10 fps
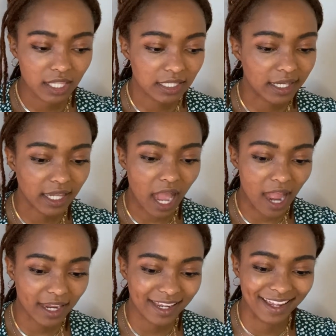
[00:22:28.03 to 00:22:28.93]
Like
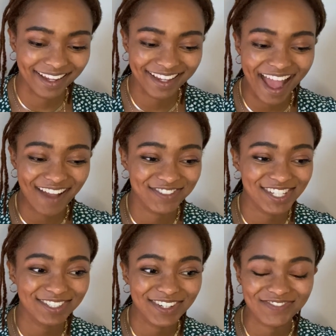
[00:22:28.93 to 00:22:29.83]
I have to
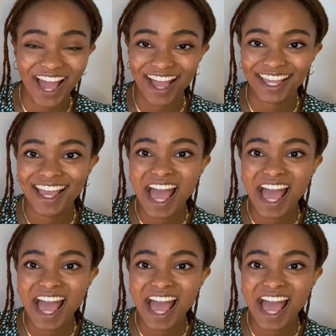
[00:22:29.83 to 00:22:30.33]
look back